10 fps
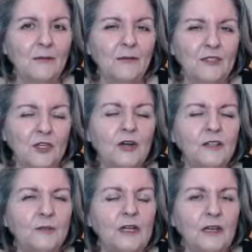
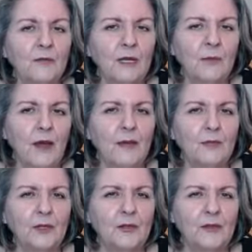started becoming
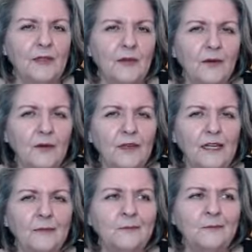popular in the
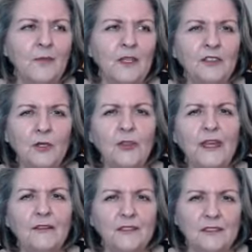early
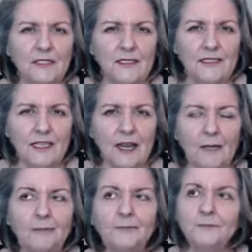2000s, I'd
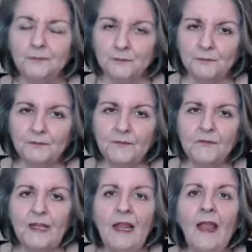say.
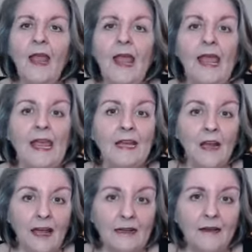And
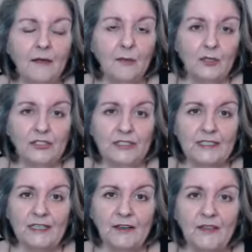I got a merchant
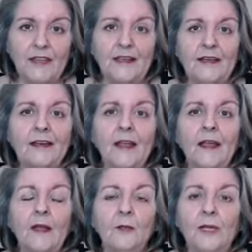account then
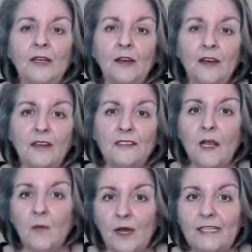because I
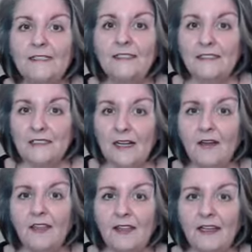wanted to
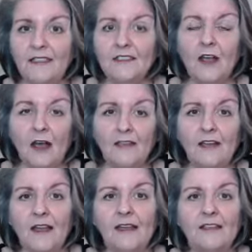sell things
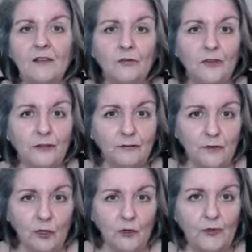online and over the
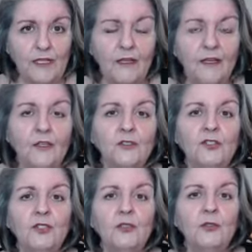phone
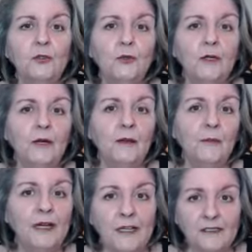to
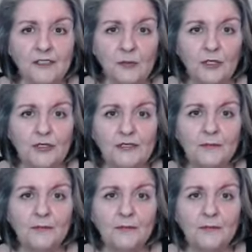my customers.